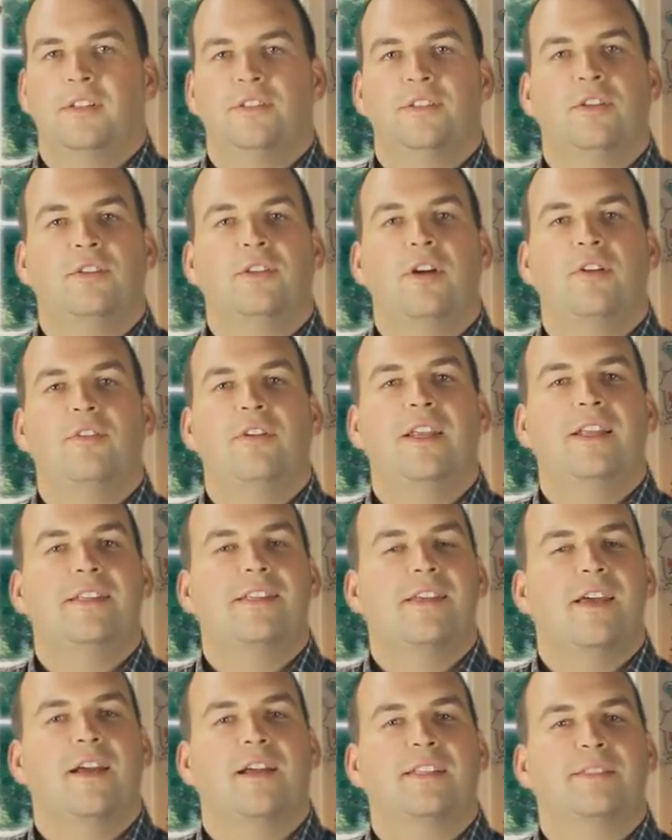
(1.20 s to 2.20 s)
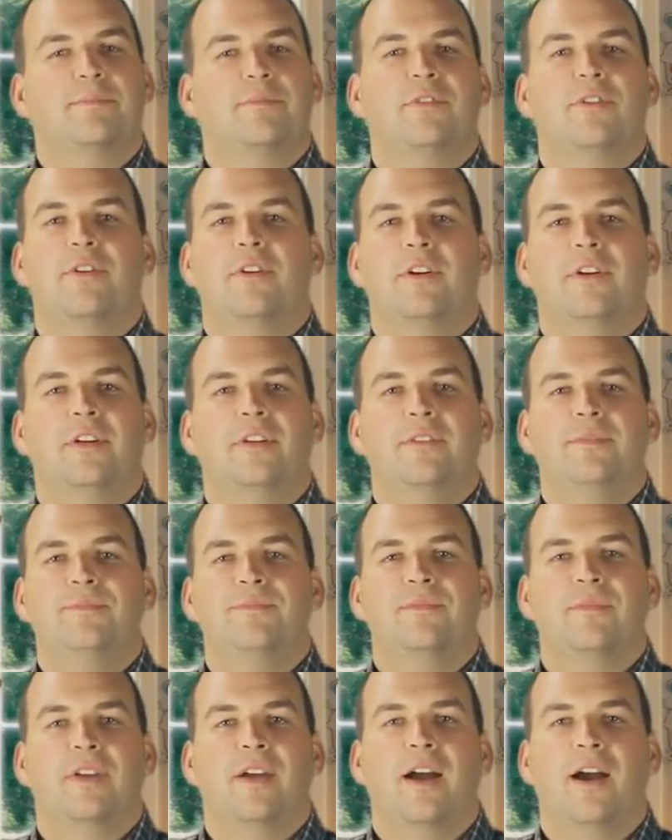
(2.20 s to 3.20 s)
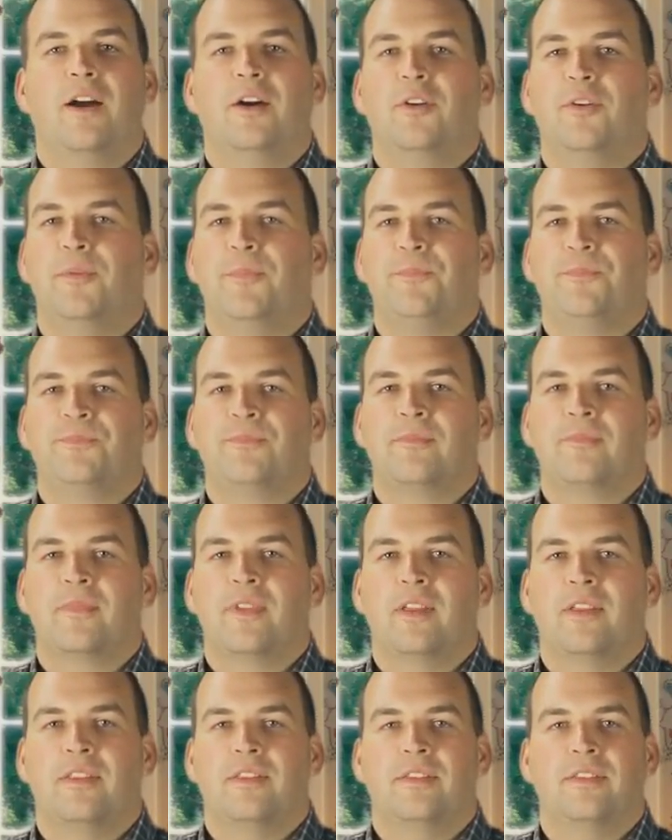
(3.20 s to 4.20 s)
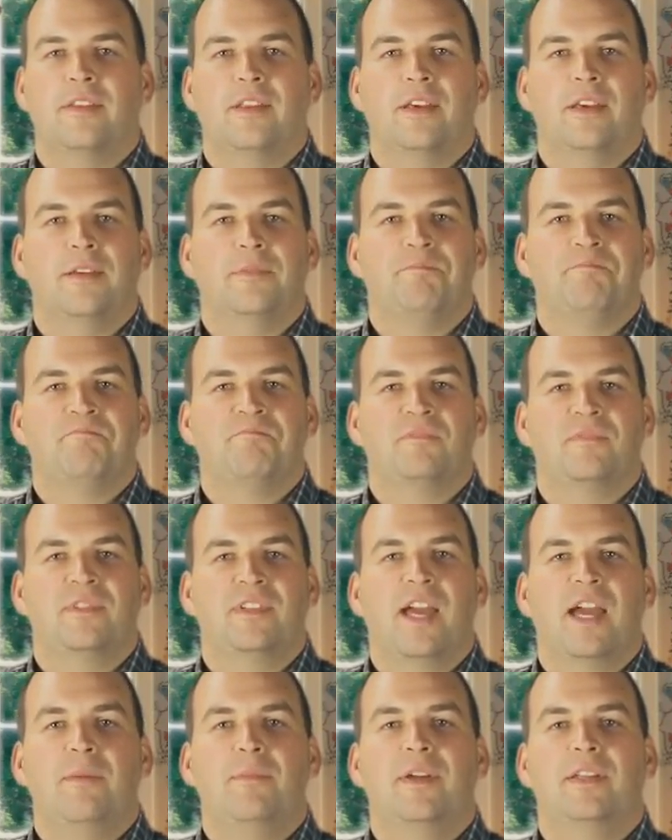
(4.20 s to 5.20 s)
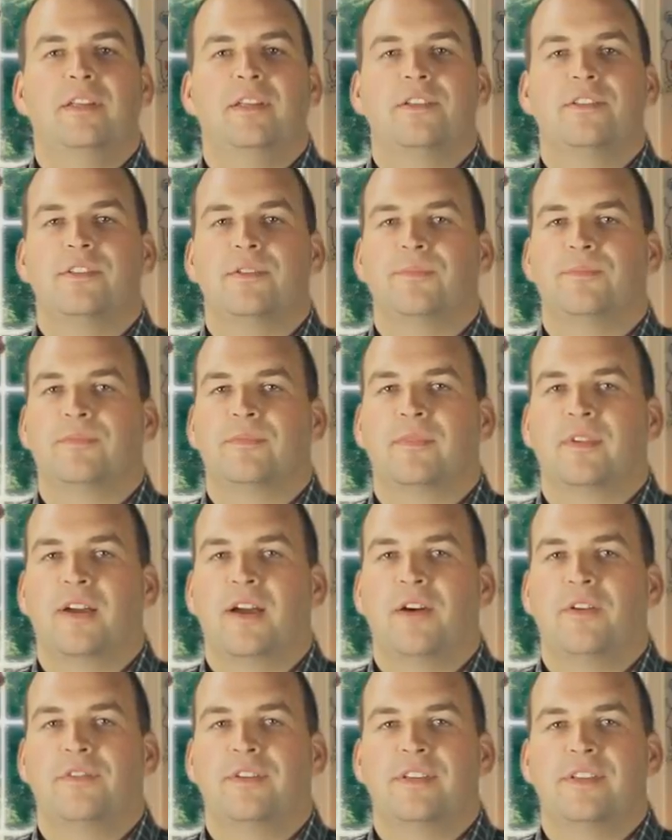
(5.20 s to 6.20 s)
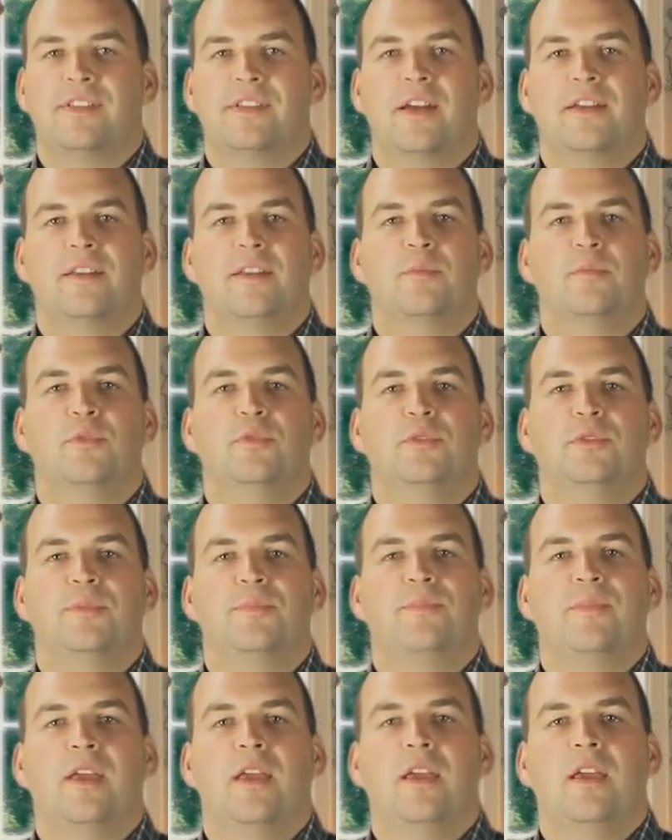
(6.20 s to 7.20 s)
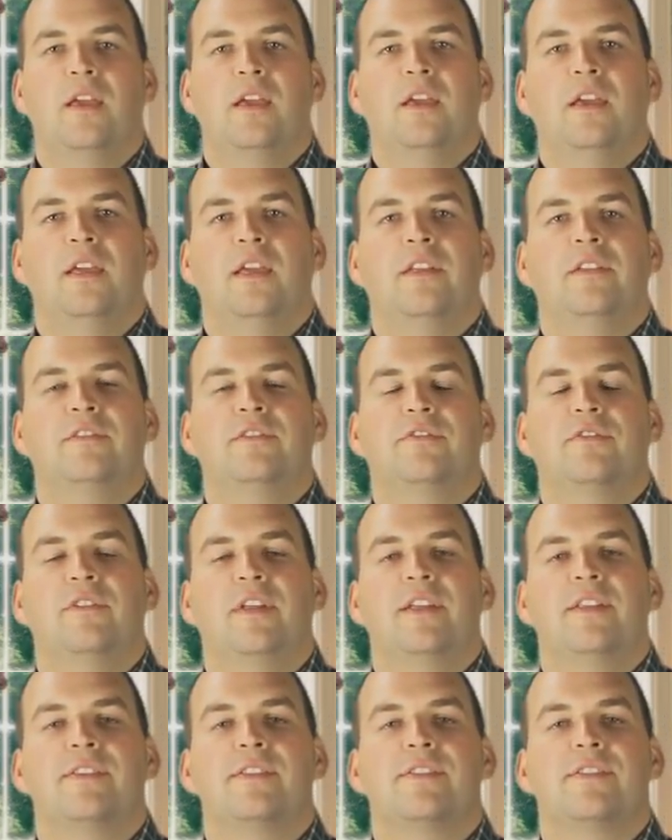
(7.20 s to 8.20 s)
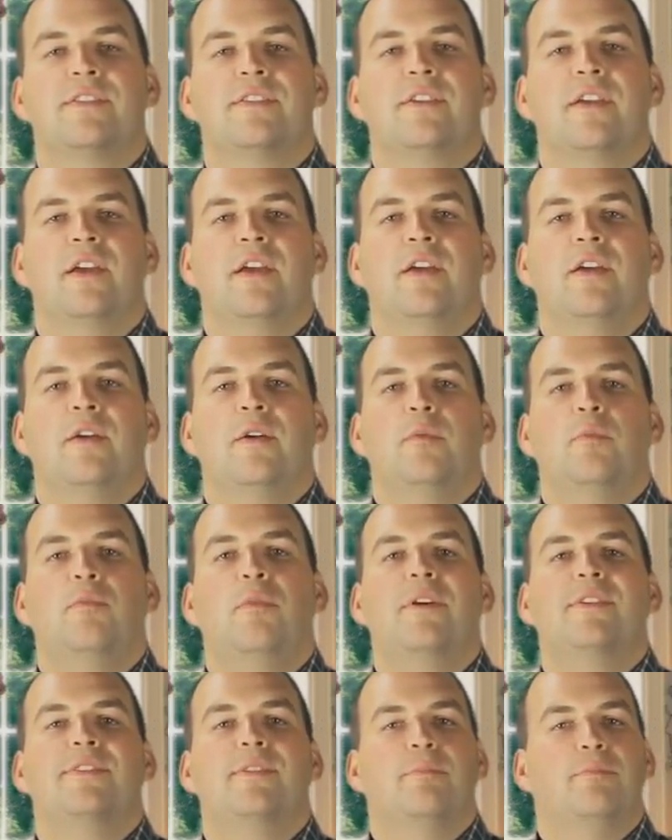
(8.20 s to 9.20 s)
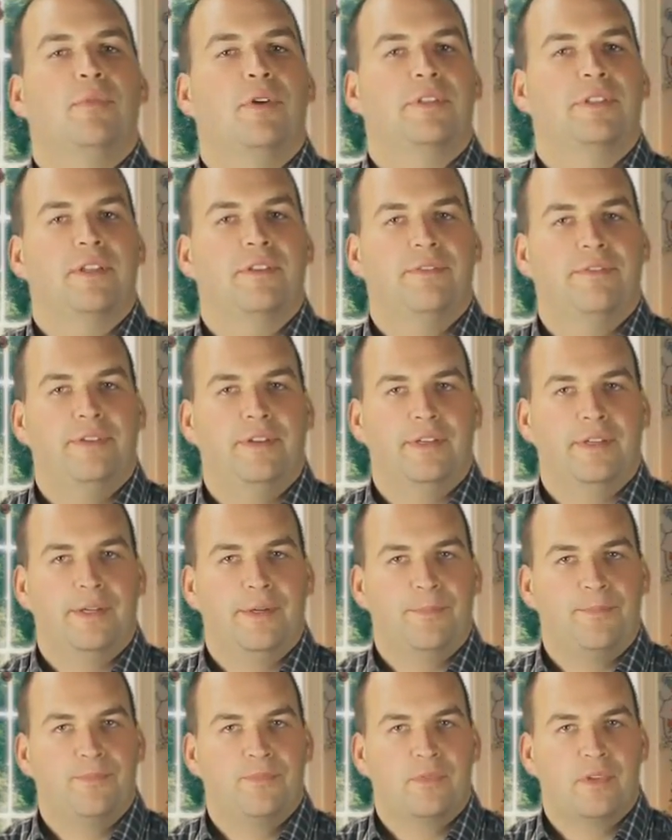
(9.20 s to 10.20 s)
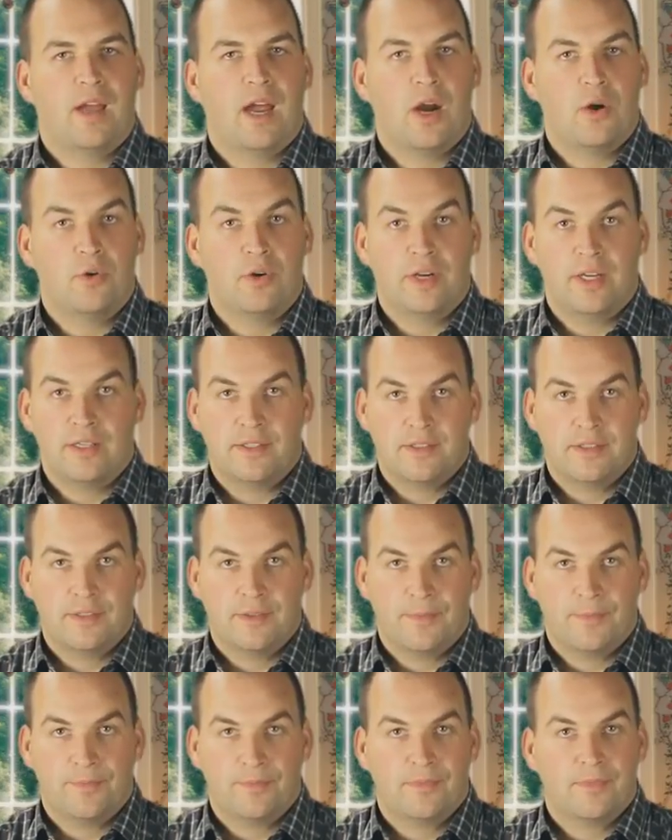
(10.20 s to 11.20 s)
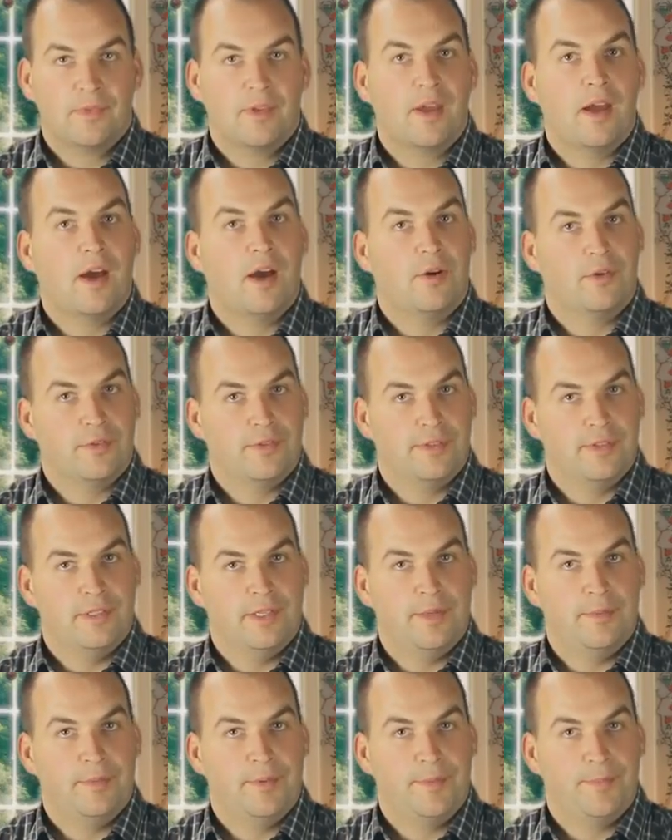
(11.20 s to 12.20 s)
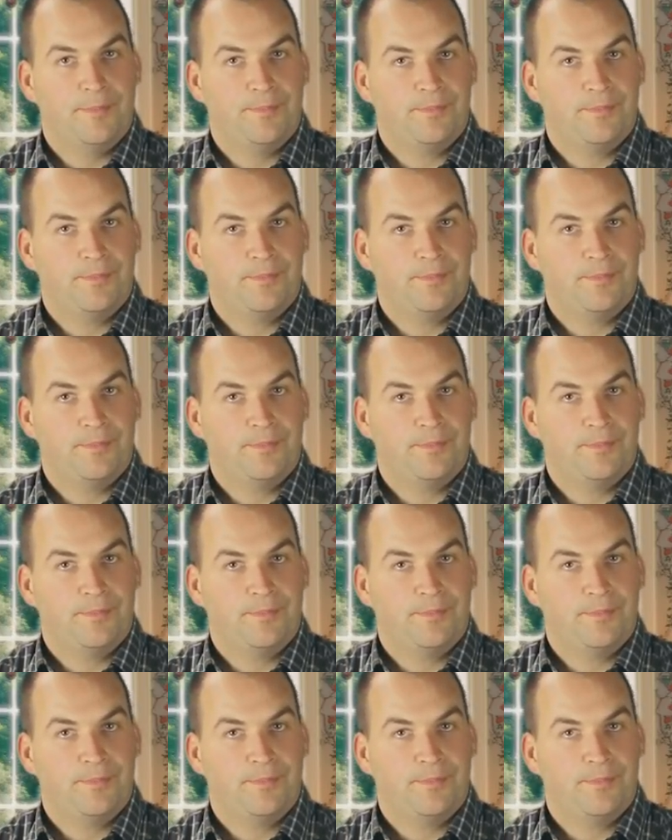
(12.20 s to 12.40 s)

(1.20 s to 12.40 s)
So now let's explore how the time energy, how the sun and moon influence most important thing, our rest, our sleep.